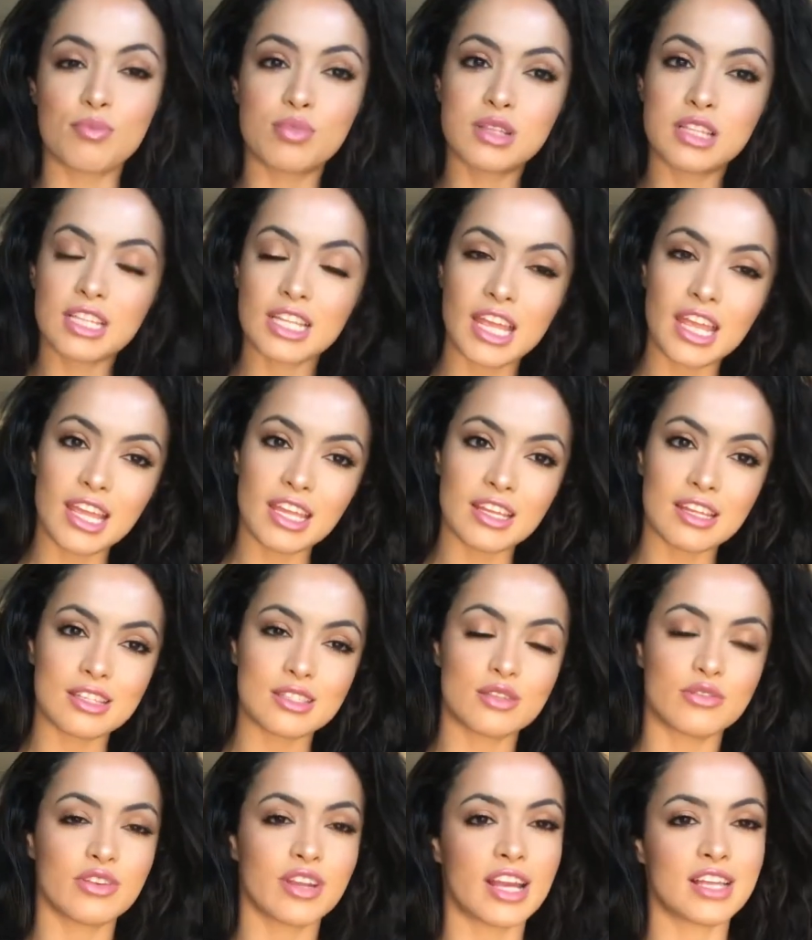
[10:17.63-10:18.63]

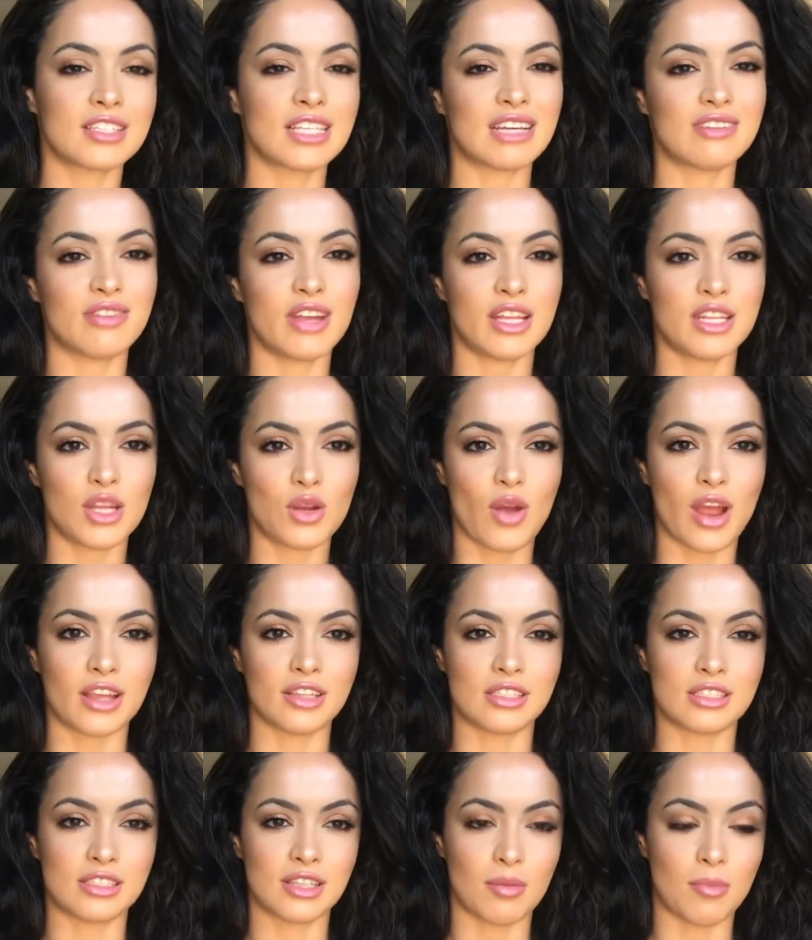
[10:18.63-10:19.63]
Please, if you guys have any
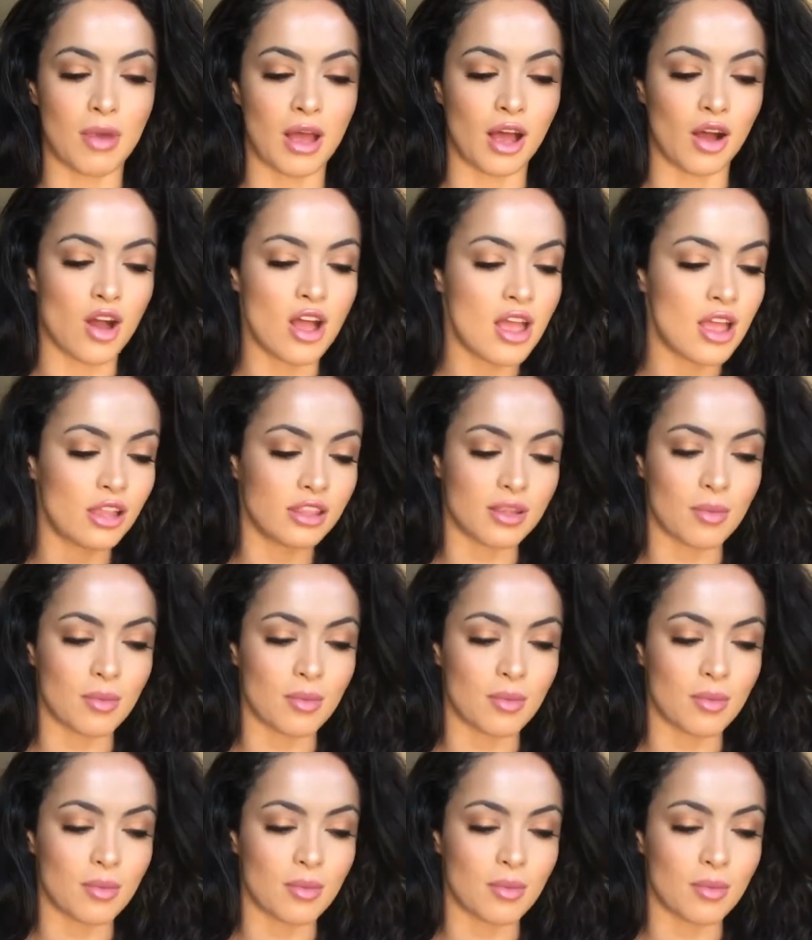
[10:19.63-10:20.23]
questions about